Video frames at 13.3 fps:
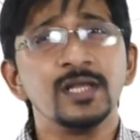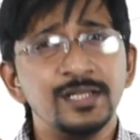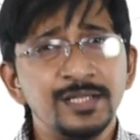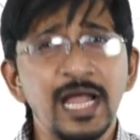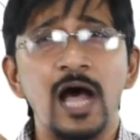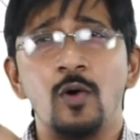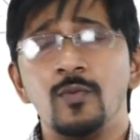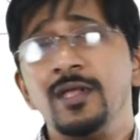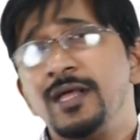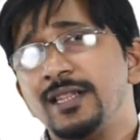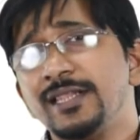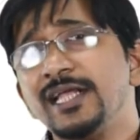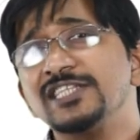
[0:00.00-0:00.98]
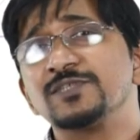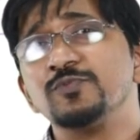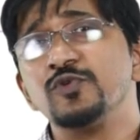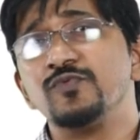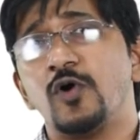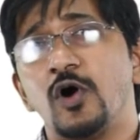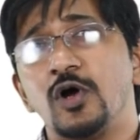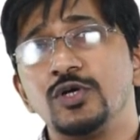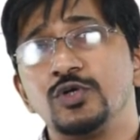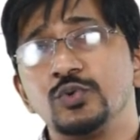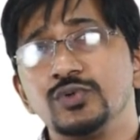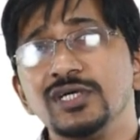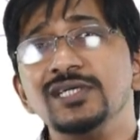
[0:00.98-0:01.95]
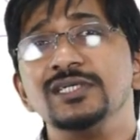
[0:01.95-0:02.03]
Now let's move on
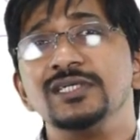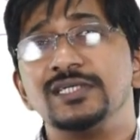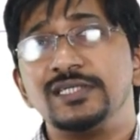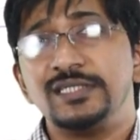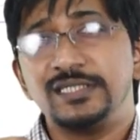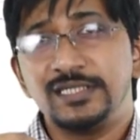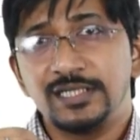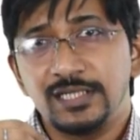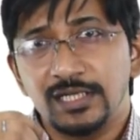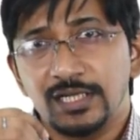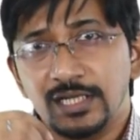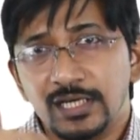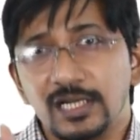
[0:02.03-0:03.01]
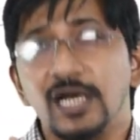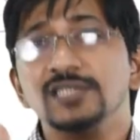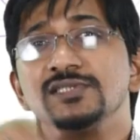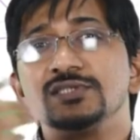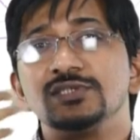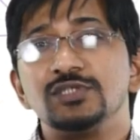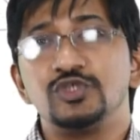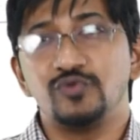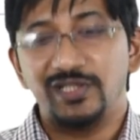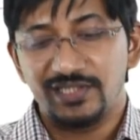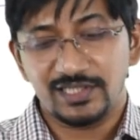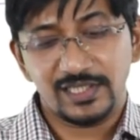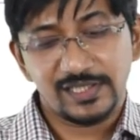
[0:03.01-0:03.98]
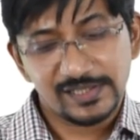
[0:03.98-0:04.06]
to the class
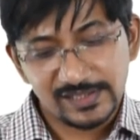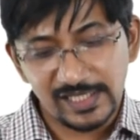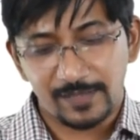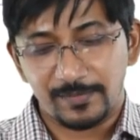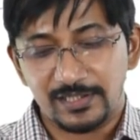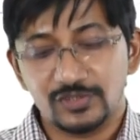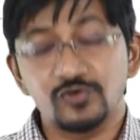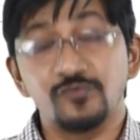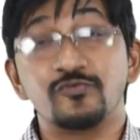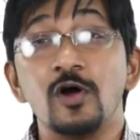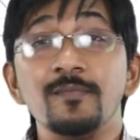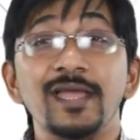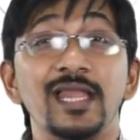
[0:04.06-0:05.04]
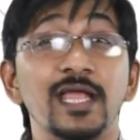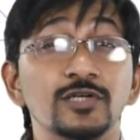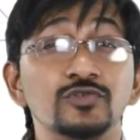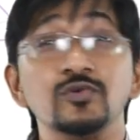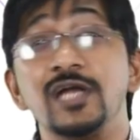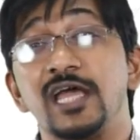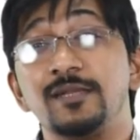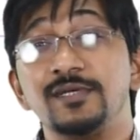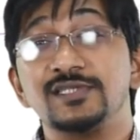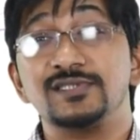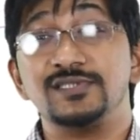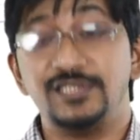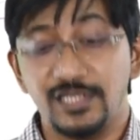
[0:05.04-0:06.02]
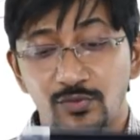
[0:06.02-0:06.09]
12th segment. So from electrodynamics,
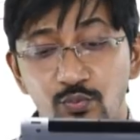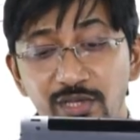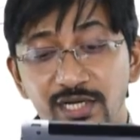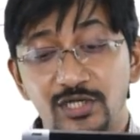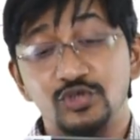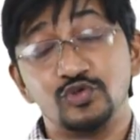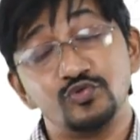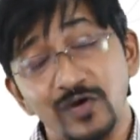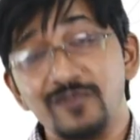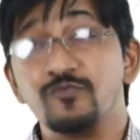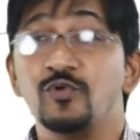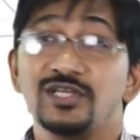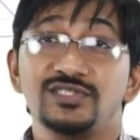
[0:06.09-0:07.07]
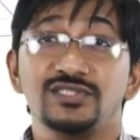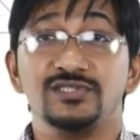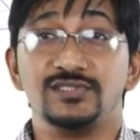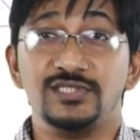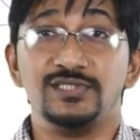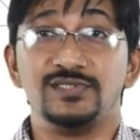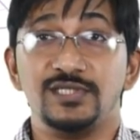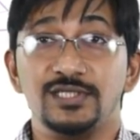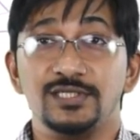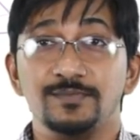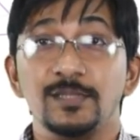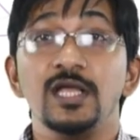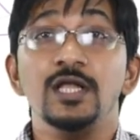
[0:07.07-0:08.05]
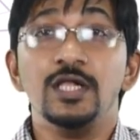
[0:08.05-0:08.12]
there were 12 questions this year,
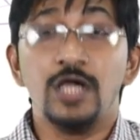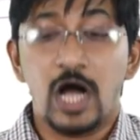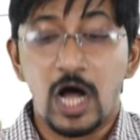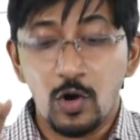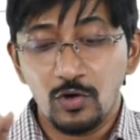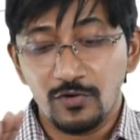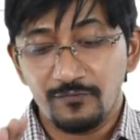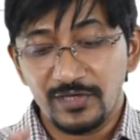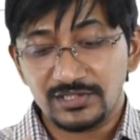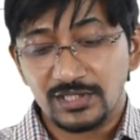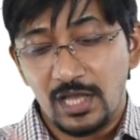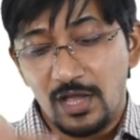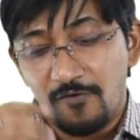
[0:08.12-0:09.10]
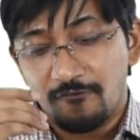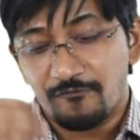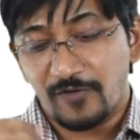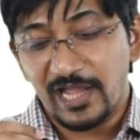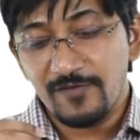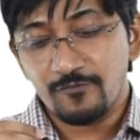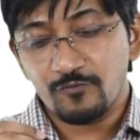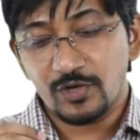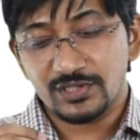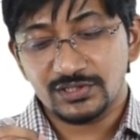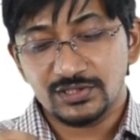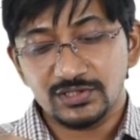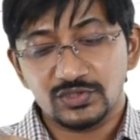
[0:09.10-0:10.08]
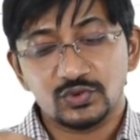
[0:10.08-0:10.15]
out of which 5
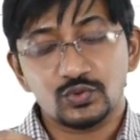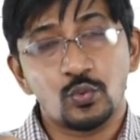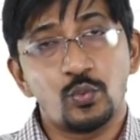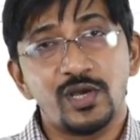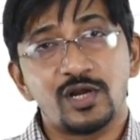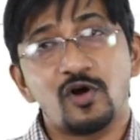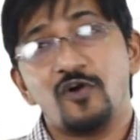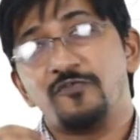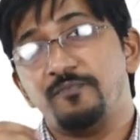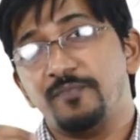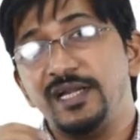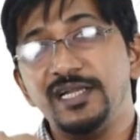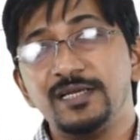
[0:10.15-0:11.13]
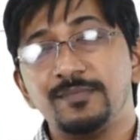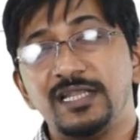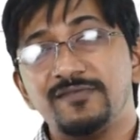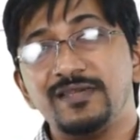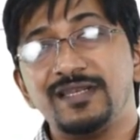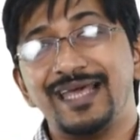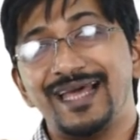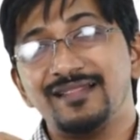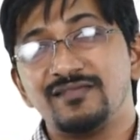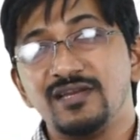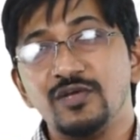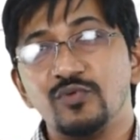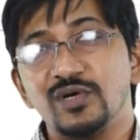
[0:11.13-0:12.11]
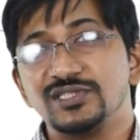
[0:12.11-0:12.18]
questions were of medium level and
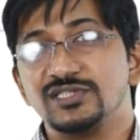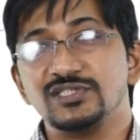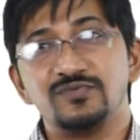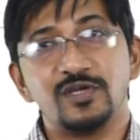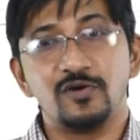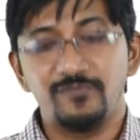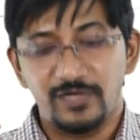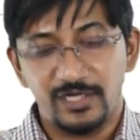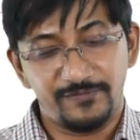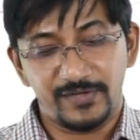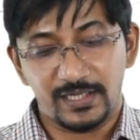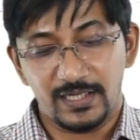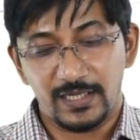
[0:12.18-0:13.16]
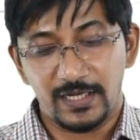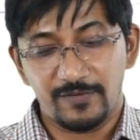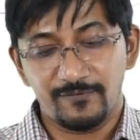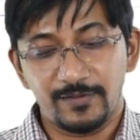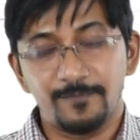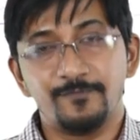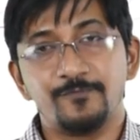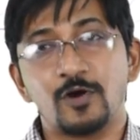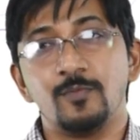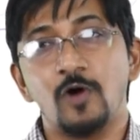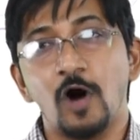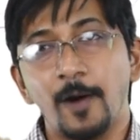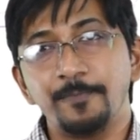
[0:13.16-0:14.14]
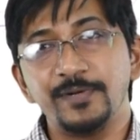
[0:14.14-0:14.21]
3 questions were of difficult level. From
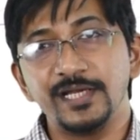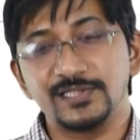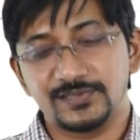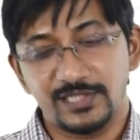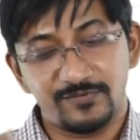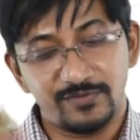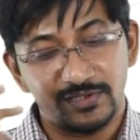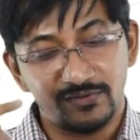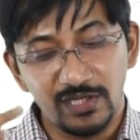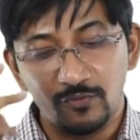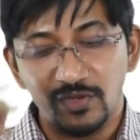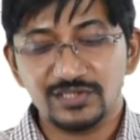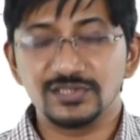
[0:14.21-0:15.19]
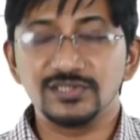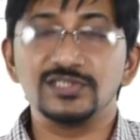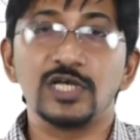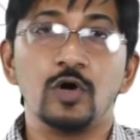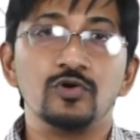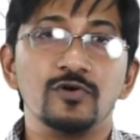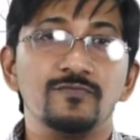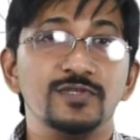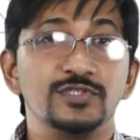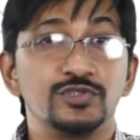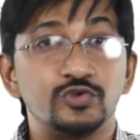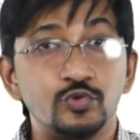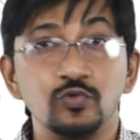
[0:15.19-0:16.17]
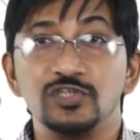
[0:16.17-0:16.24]
optics, there were 3 questions, out of which
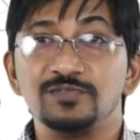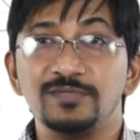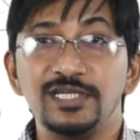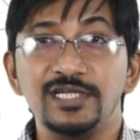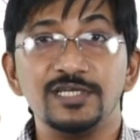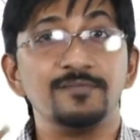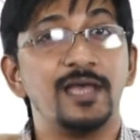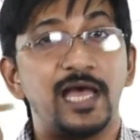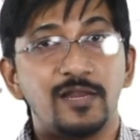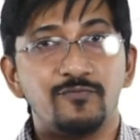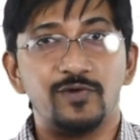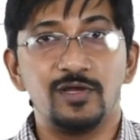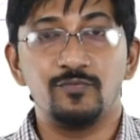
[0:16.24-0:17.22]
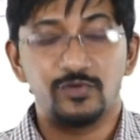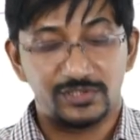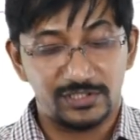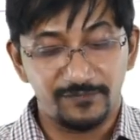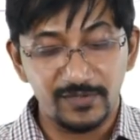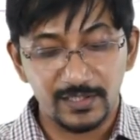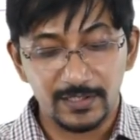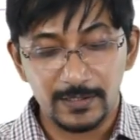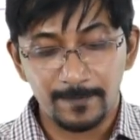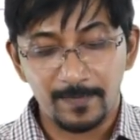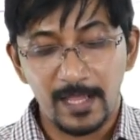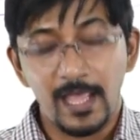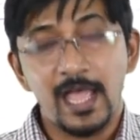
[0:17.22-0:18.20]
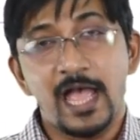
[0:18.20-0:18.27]
2 was medium and 1 was difficult.
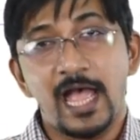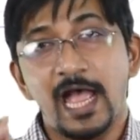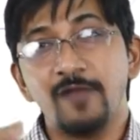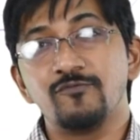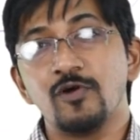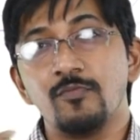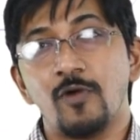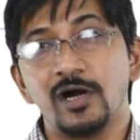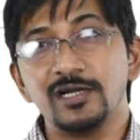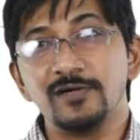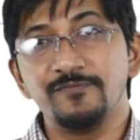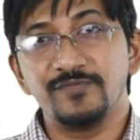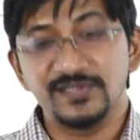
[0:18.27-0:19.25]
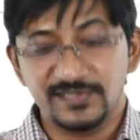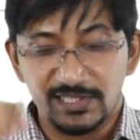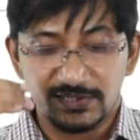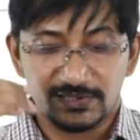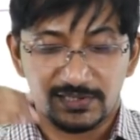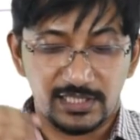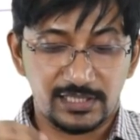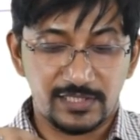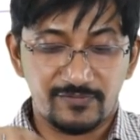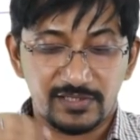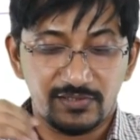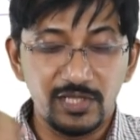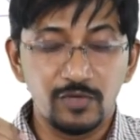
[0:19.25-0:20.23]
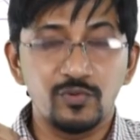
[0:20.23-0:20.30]
And from modern physics, there were
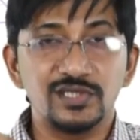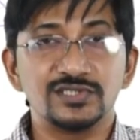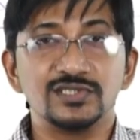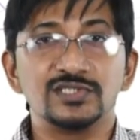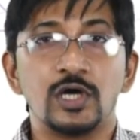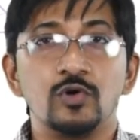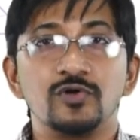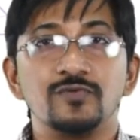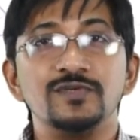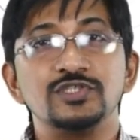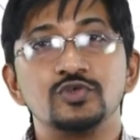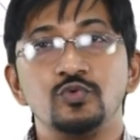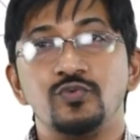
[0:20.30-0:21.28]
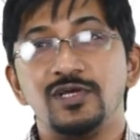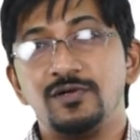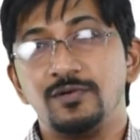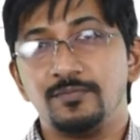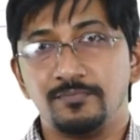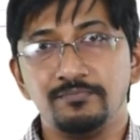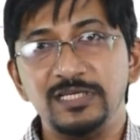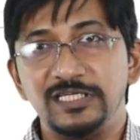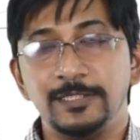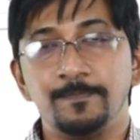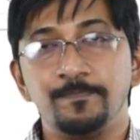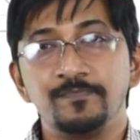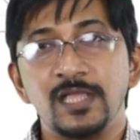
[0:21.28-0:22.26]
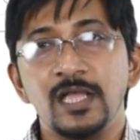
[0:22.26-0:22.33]
3 questions, out of which 2 were medium.
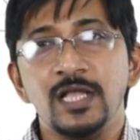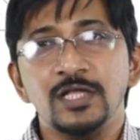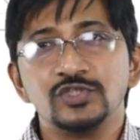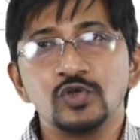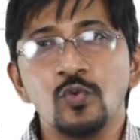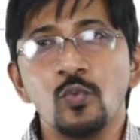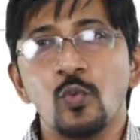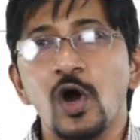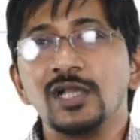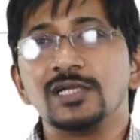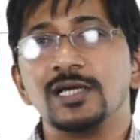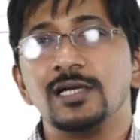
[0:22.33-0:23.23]
So what